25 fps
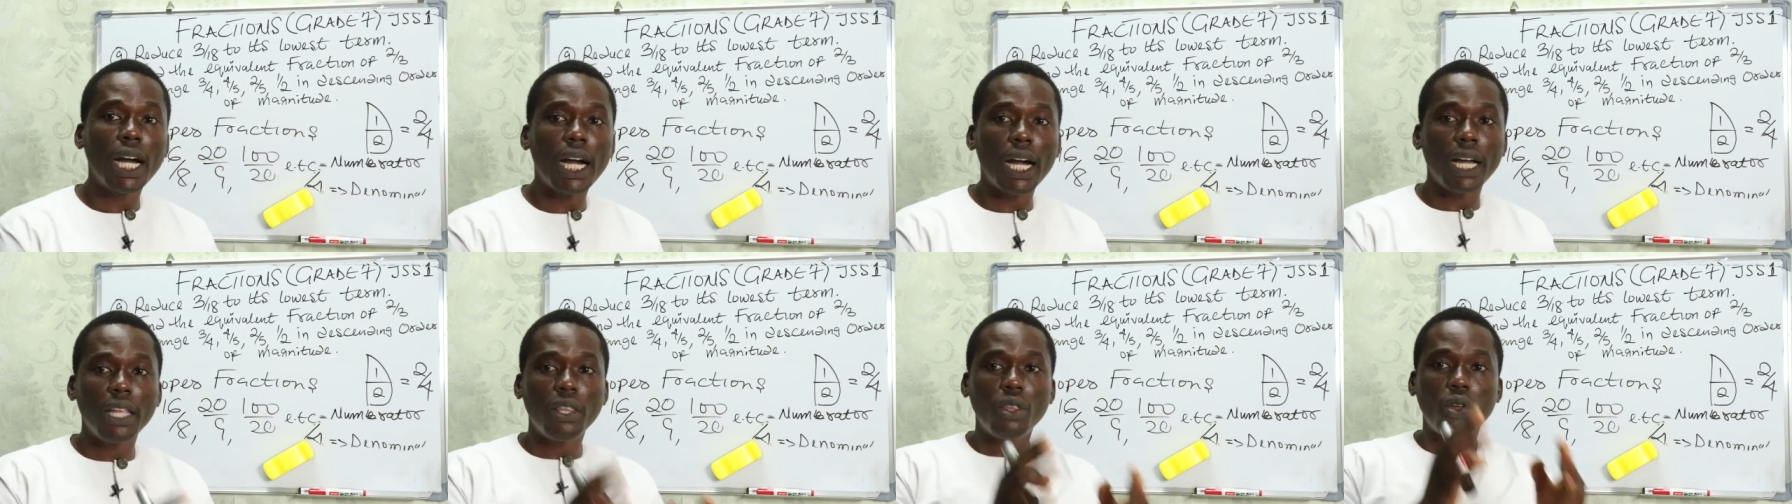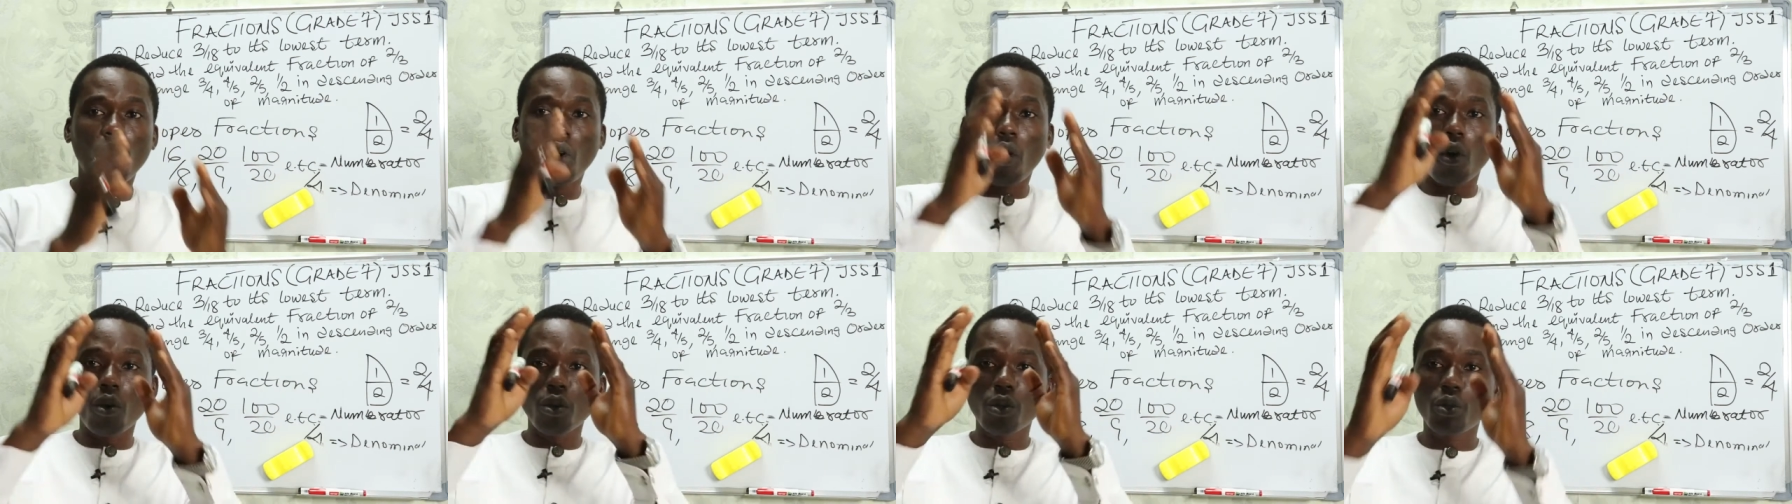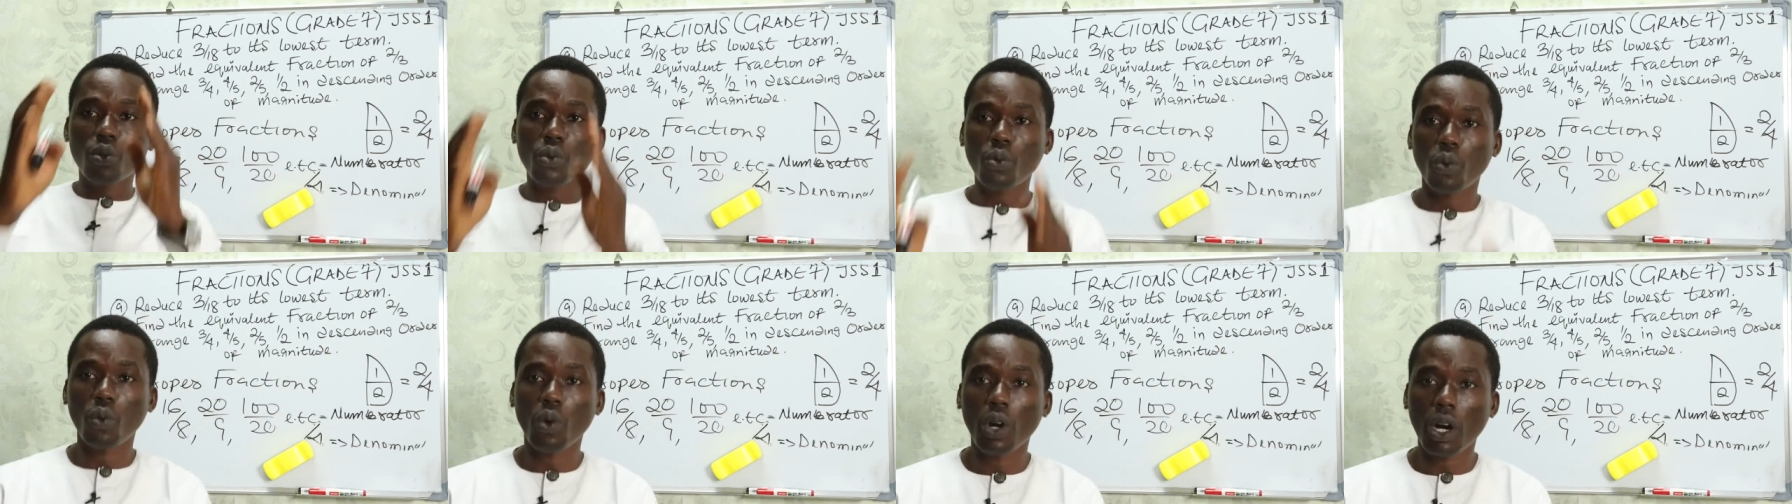and
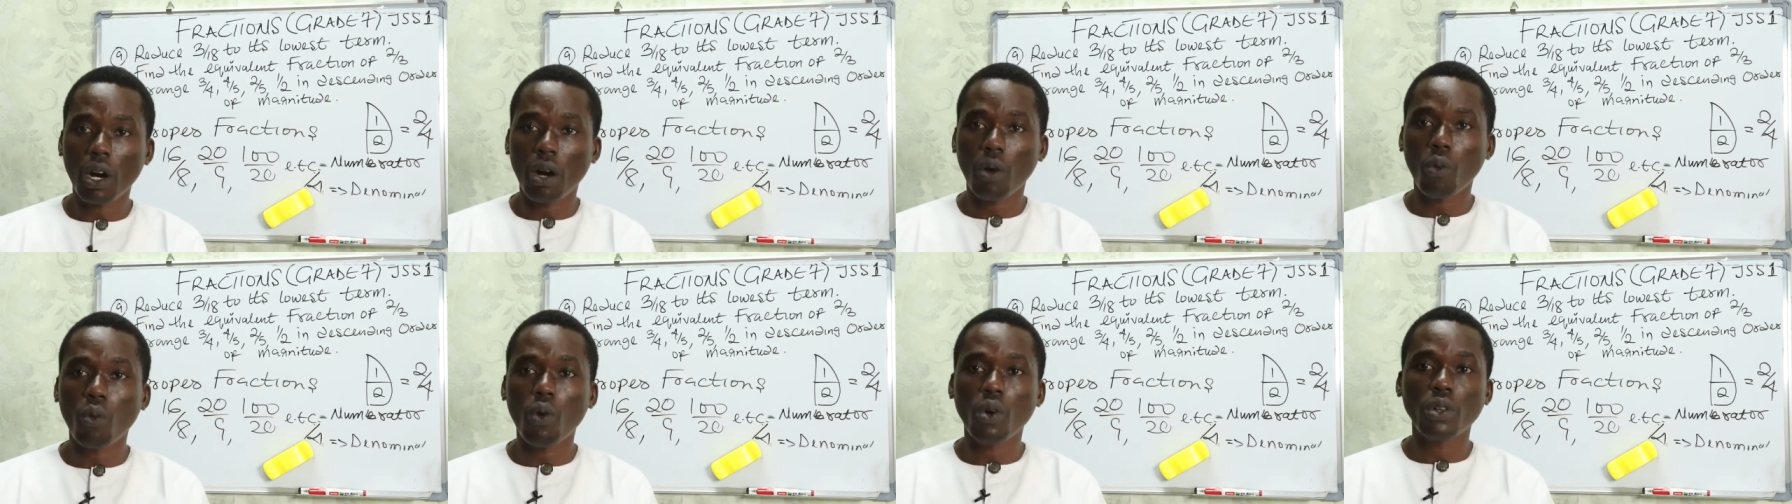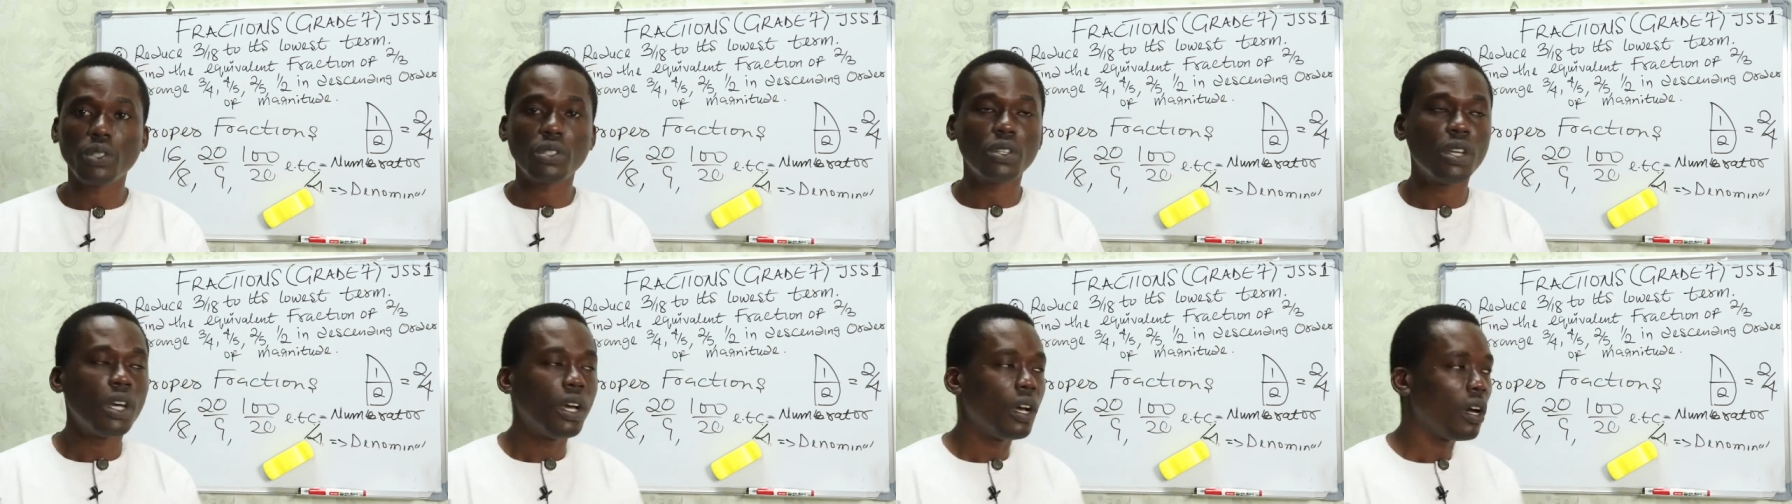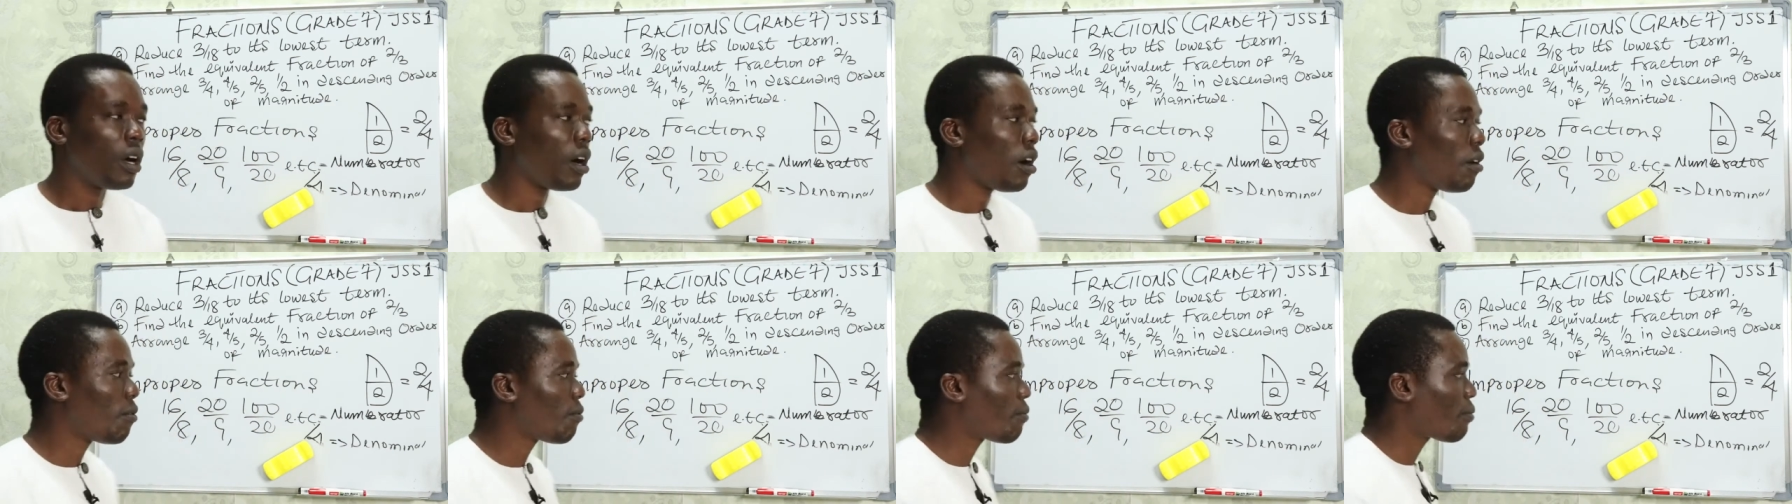also a what?
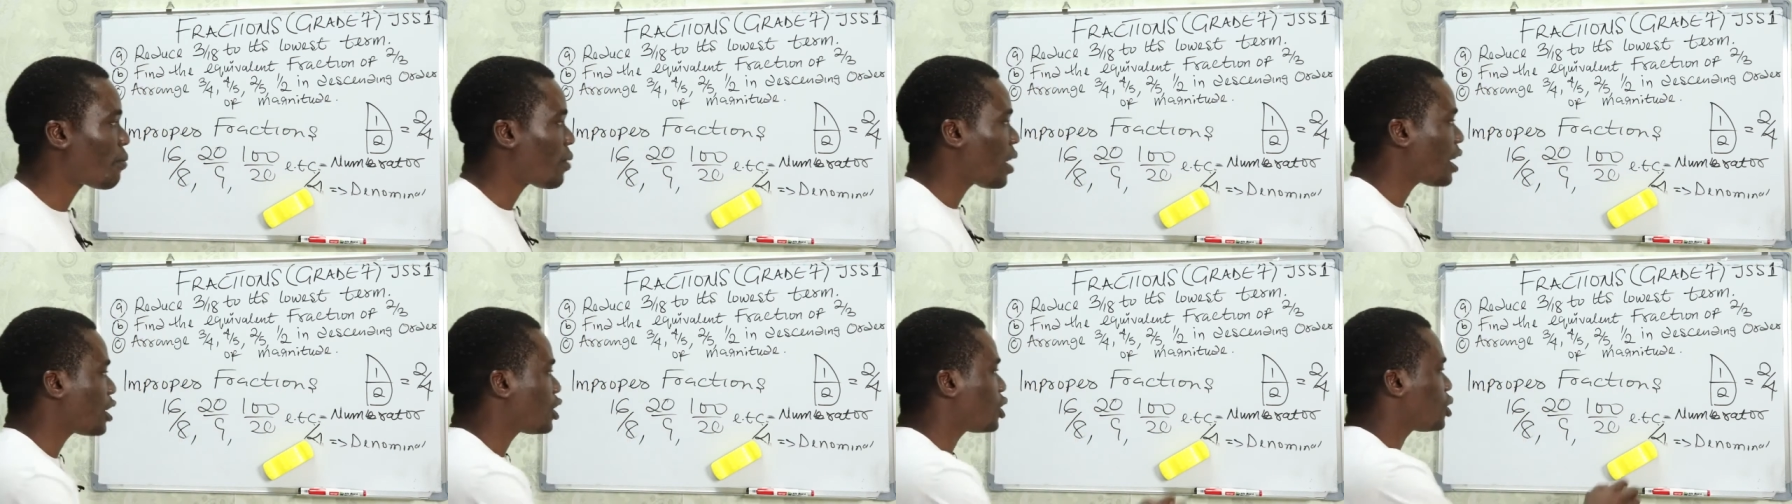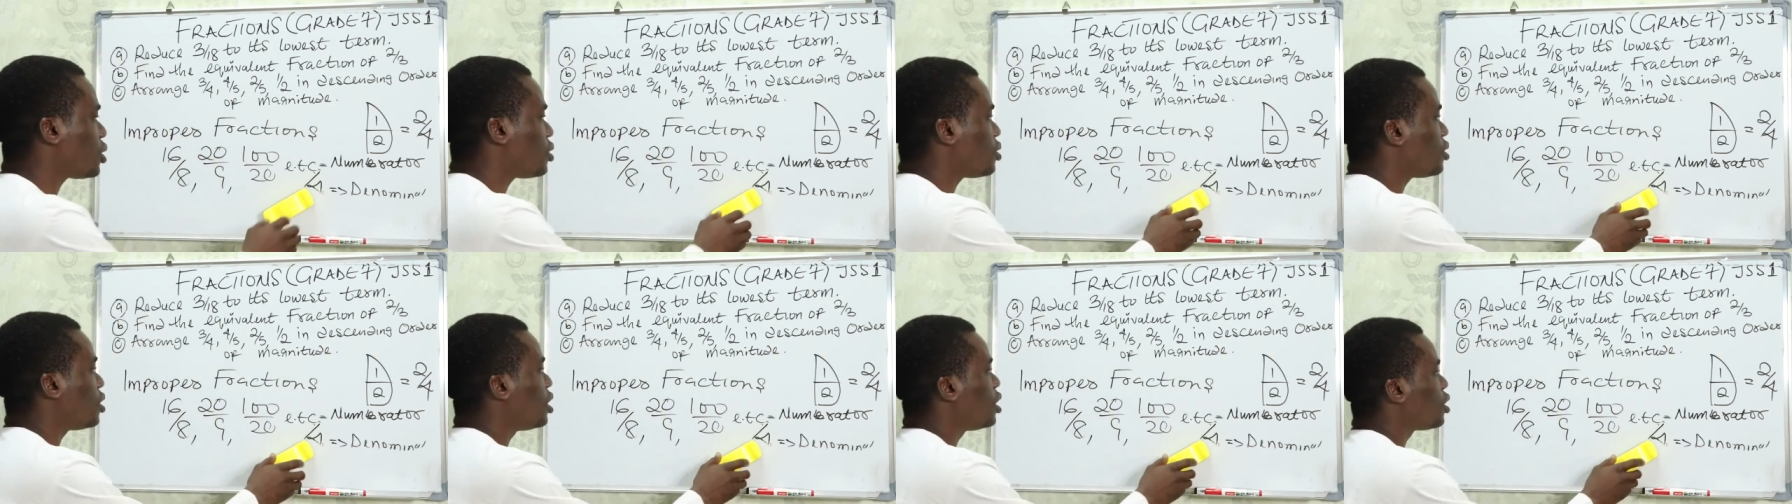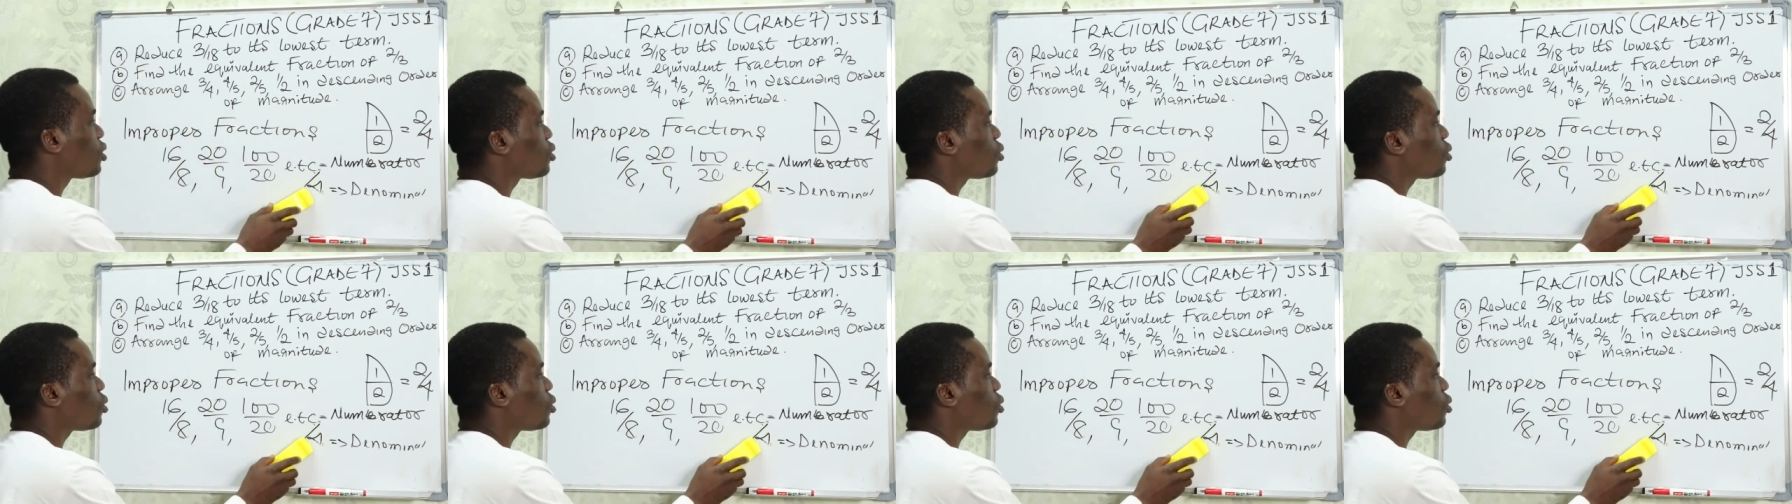A fraction.